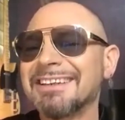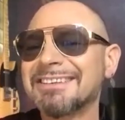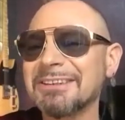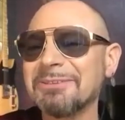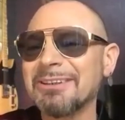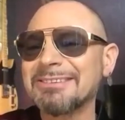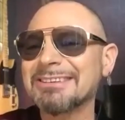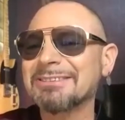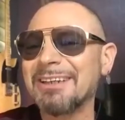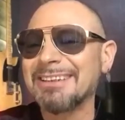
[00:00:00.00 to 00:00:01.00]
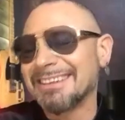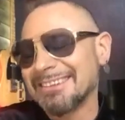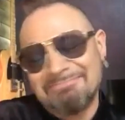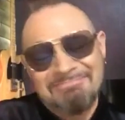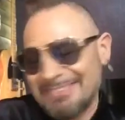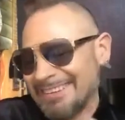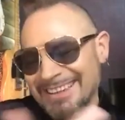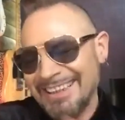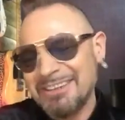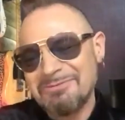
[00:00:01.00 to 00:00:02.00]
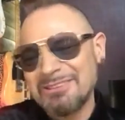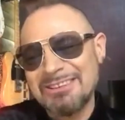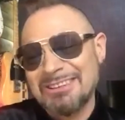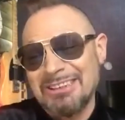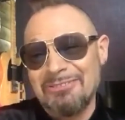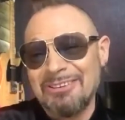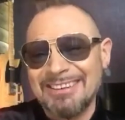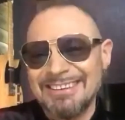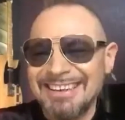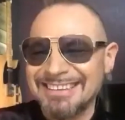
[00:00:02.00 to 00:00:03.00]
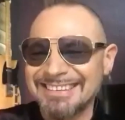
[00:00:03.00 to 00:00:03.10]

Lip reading: So I just went, we'll just go with it.